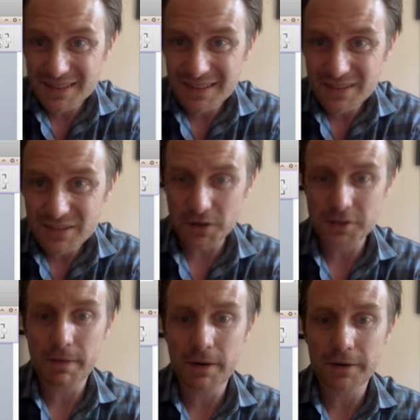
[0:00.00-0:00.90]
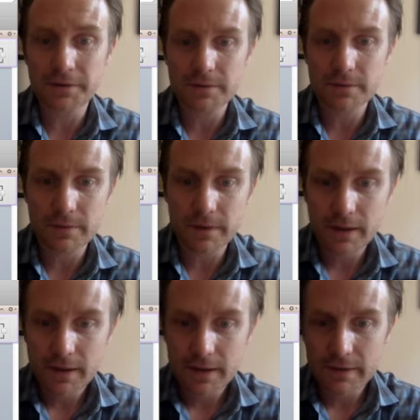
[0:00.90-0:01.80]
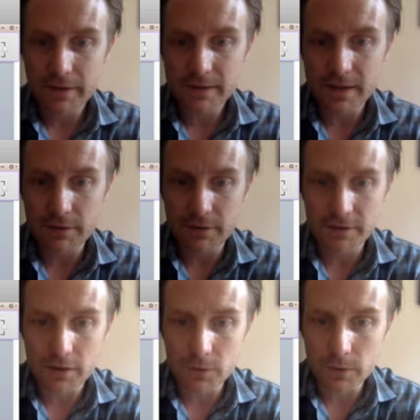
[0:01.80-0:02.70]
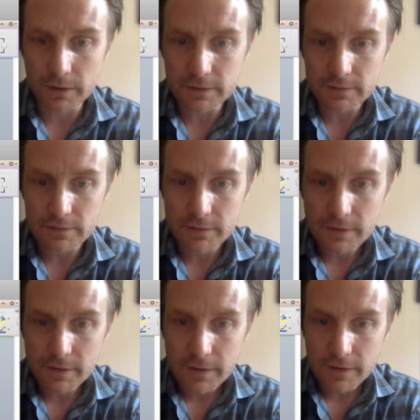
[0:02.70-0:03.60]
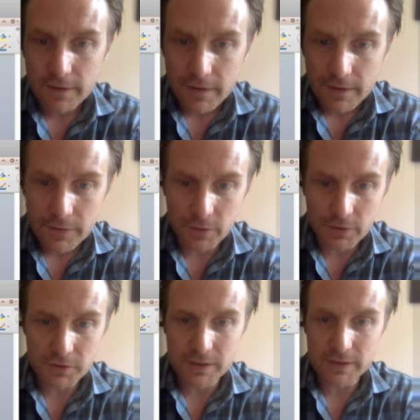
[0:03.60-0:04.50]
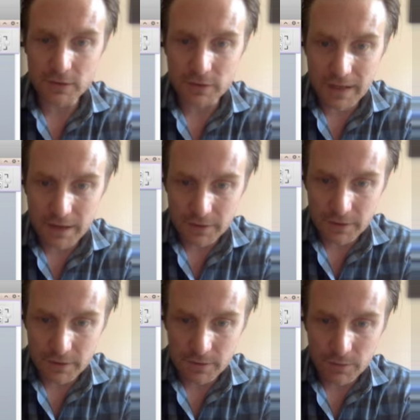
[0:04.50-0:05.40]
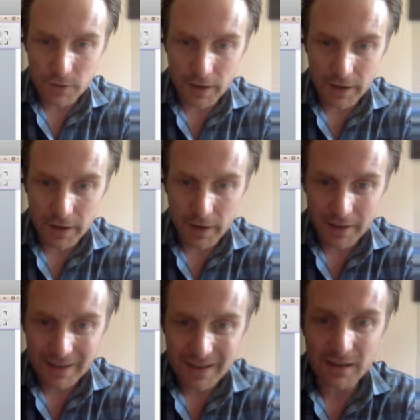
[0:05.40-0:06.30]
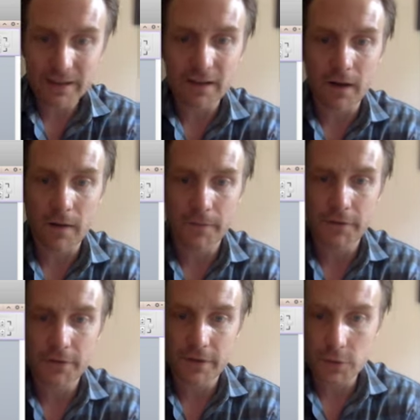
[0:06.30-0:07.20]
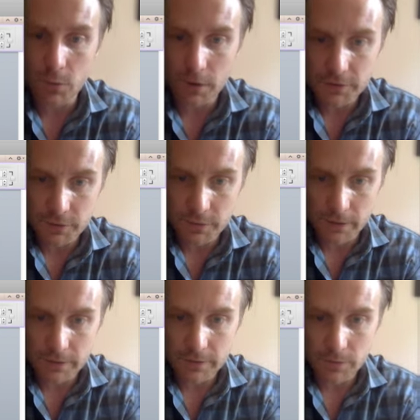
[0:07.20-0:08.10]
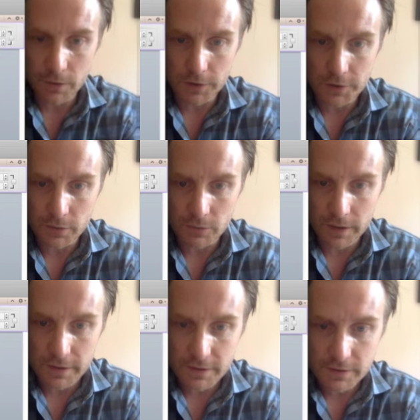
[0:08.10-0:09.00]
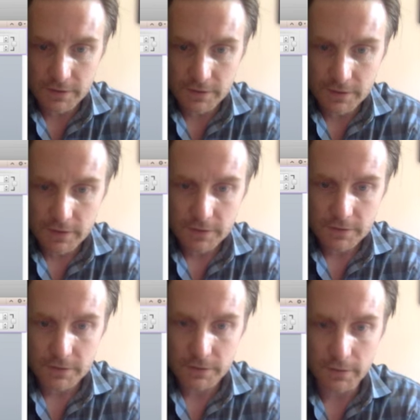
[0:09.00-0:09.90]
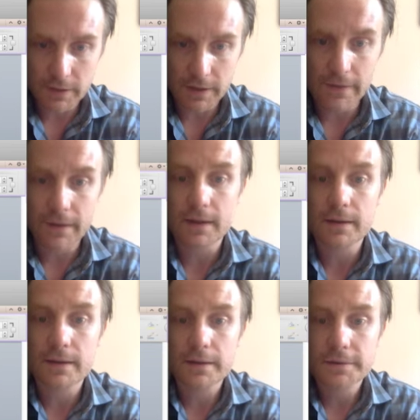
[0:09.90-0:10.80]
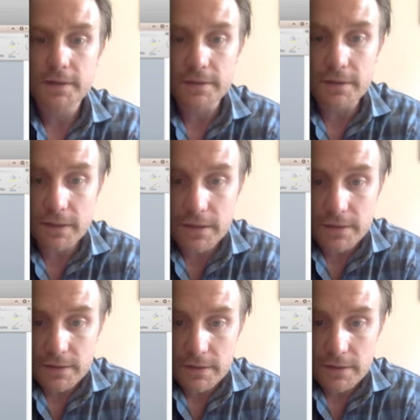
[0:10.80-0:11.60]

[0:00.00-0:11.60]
transparent. Let's get rid of this other one. You also need to learn how to click on the thing you want to erase. So click on that, hit delete,